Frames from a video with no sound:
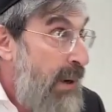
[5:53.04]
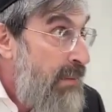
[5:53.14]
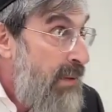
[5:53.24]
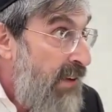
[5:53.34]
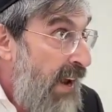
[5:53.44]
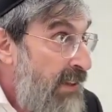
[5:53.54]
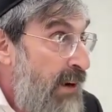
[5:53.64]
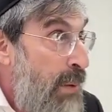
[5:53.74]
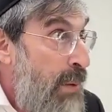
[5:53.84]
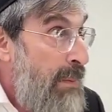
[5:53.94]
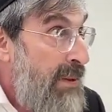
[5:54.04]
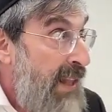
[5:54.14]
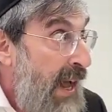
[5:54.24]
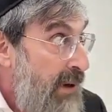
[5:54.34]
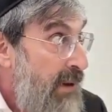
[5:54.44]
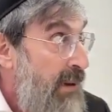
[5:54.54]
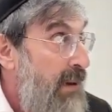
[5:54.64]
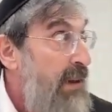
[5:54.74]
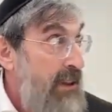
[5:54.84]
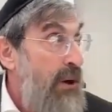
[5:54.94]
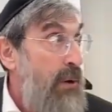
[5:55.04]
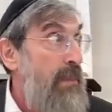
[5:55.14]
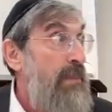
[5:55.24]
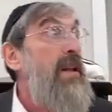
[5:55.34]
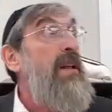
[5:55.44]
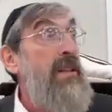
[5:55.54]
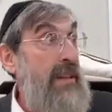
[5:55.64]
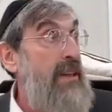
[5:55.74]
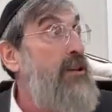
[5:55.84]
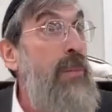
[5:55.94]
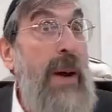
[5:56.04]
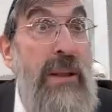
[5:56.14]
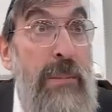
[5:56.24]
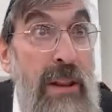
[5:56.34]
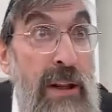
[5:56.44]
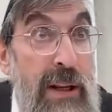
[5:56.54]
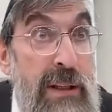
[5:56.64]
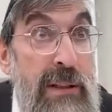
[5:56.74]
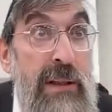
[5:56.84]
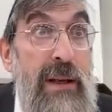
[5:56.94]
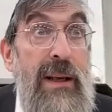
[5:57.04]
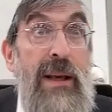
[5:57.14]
shame nevela that it won't be matama? So there's two possibilities.